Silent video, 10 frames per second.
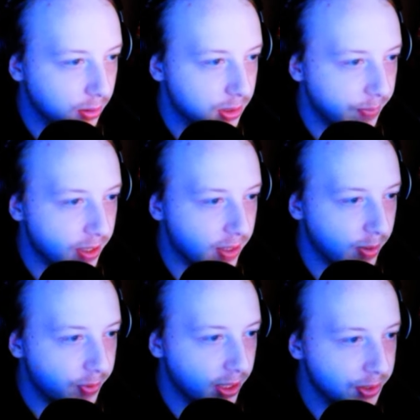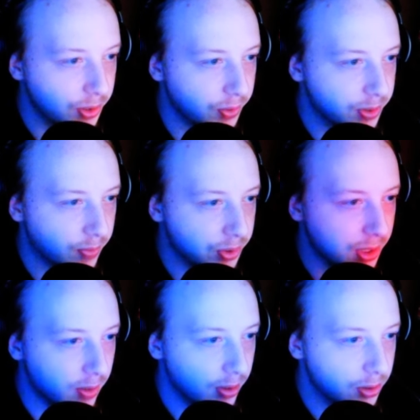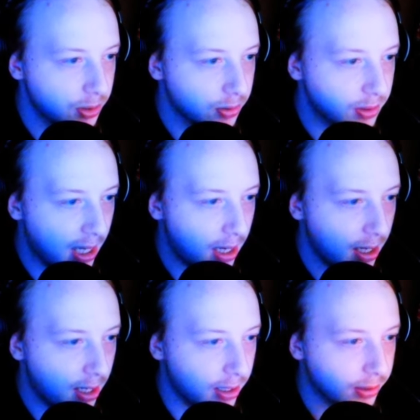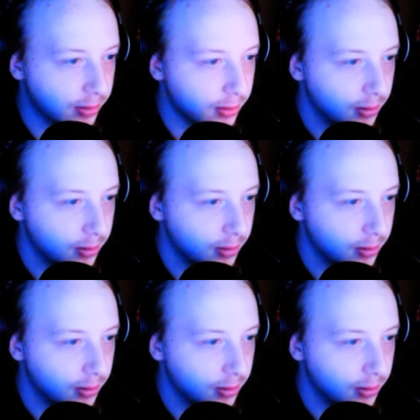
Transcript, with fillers: Stop hitting me, please. You're doing so much damage. Die.